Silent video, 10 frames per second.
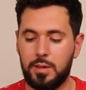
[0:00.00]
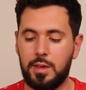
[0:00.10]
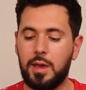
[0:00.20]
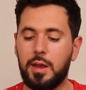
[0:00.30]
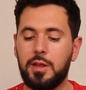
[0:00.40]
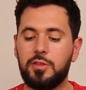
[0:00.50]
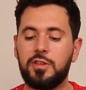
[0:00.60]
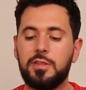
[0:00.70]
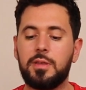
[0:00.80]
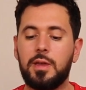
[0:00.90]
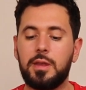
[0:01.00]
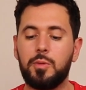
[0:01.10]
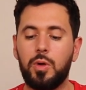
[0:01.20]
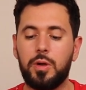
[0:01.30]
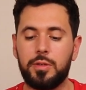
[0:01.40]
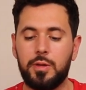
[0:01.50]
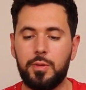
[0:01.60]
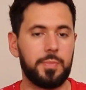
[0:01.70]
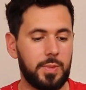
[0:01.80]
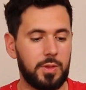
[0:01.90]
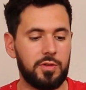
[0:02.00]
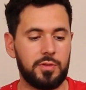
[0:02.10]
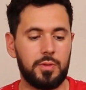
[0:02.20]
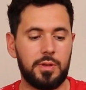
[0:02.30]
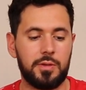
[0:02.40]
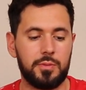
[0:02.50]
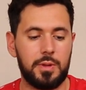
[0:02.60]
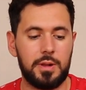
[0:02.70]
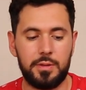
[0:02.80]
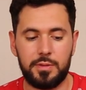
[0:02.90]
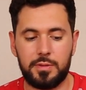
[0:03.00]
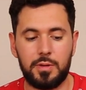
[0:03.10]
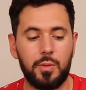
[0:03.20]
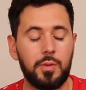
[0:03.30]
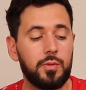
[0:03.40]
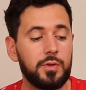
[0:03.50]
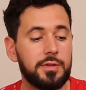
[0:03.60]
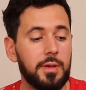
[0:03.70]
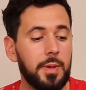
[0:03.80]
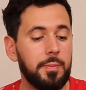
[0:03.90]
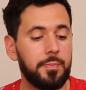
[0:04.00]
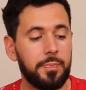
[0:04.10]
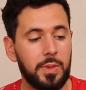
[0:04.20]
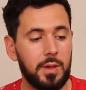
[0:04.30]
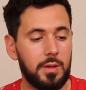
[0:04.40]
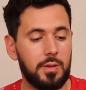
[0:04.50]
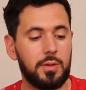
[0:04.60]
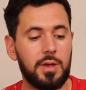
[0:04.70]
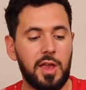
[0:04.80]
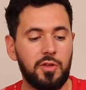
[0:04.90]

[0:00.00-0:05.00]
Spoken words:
attach it anywhere on the rig, which is great as well. So if we sum up, the cage